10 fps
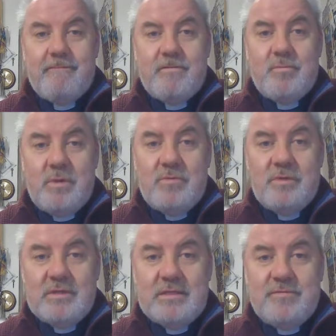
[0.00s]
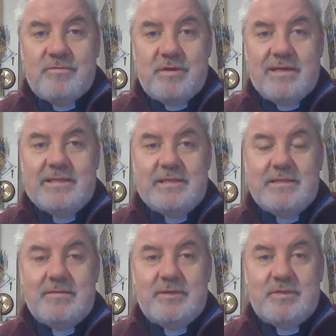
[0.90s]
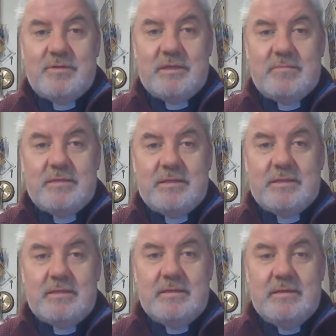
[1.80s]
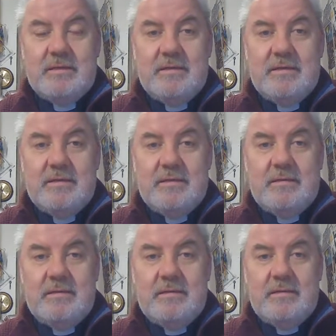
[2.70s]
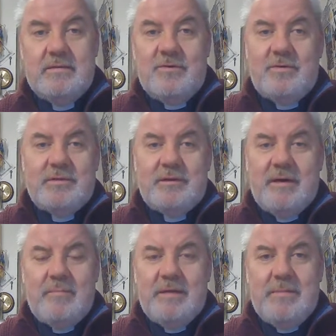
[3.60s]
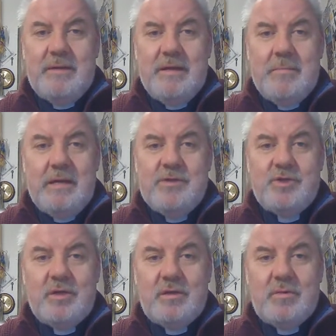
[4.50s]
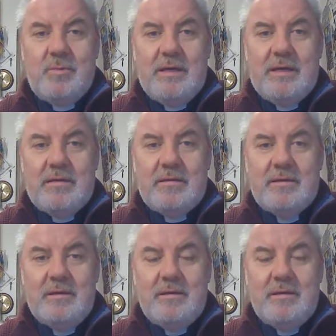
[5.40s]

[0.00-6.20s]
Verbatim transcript: Do we receive Christ this Christmas? Not a baby in a manger that we can